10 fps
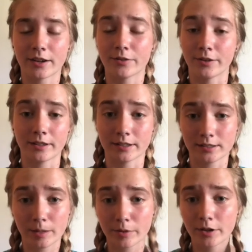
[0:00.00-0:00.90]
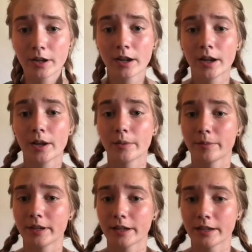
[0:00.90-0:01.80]
for in the summer
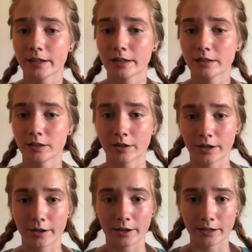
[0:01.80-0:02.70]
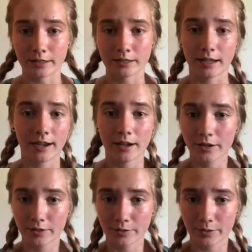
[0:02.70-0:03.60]
because your hair is out
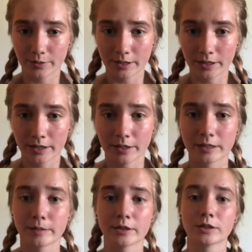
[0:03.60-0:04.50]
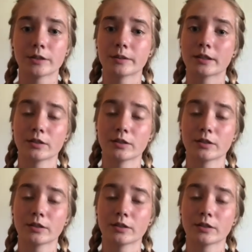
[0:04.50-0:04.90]
of your way, especially when it's